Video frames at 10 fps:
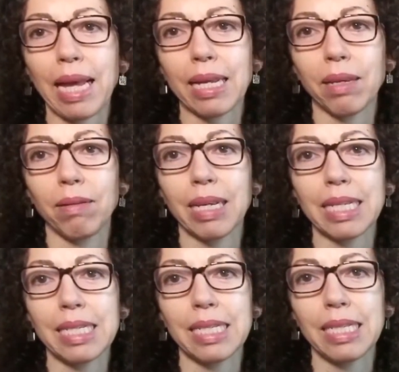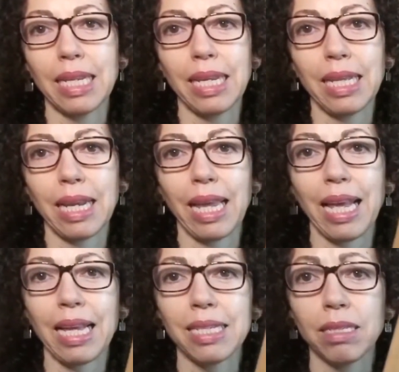you can see that it
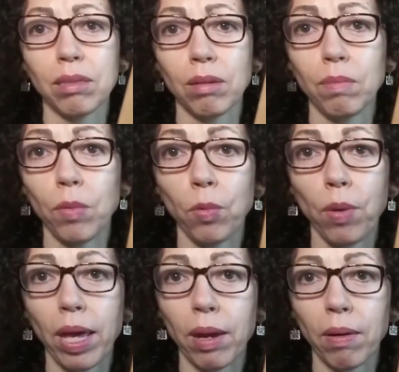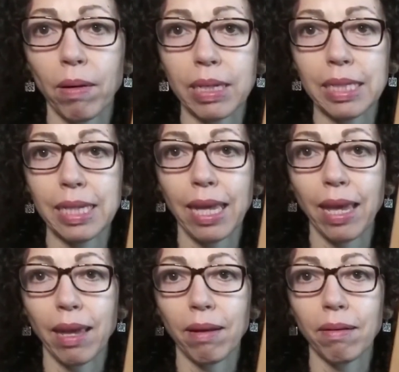has some wear and
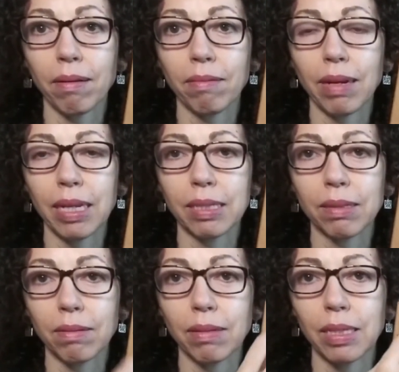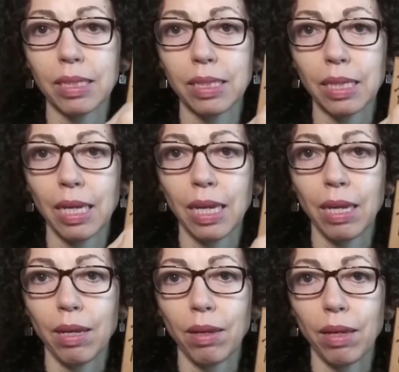tear, right? So this
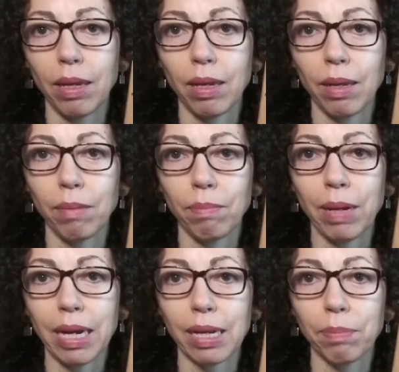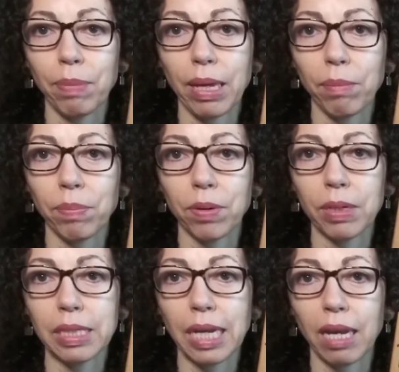back paper
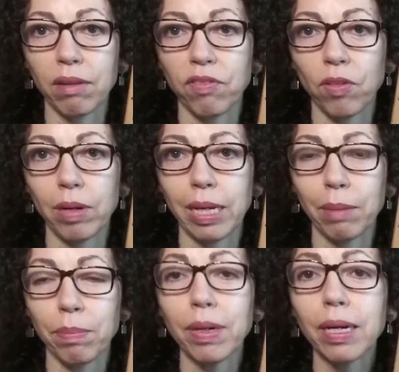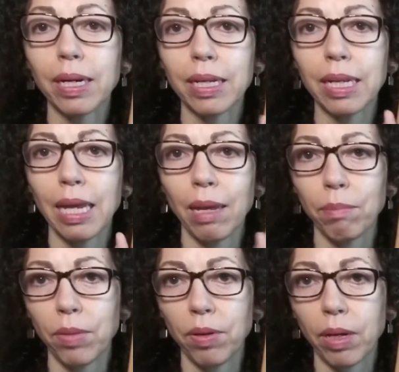is kind of falling apart,
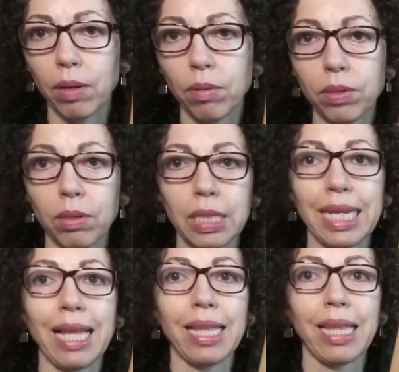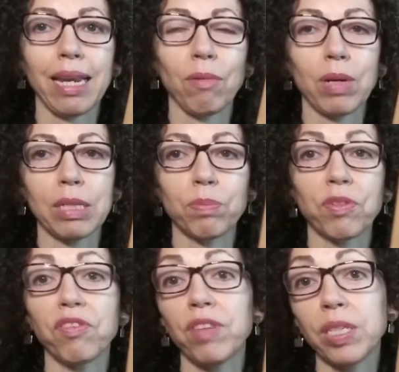but you can also tell that it was
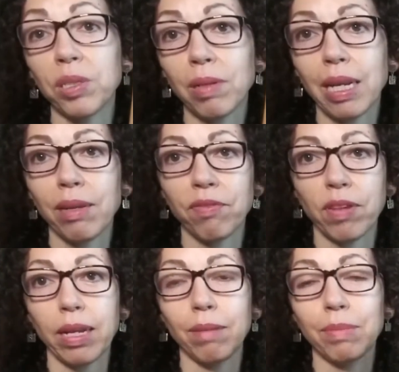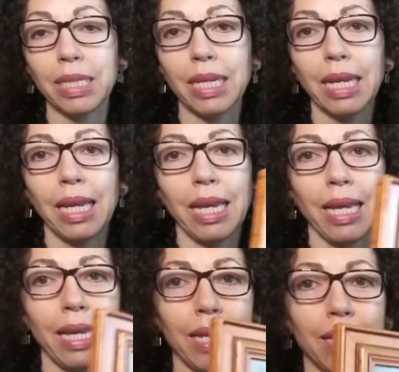professionally framed.
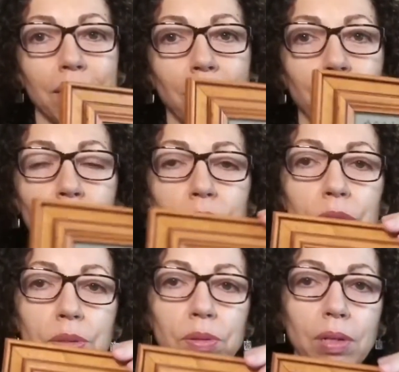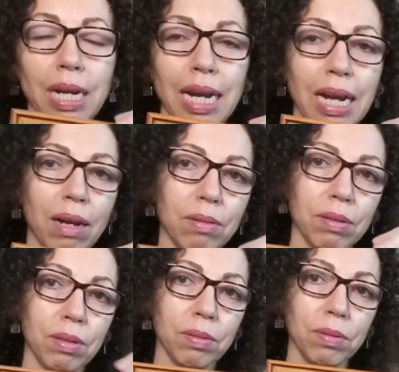So I'm not sure how
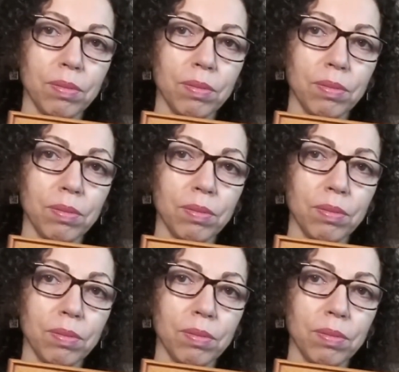to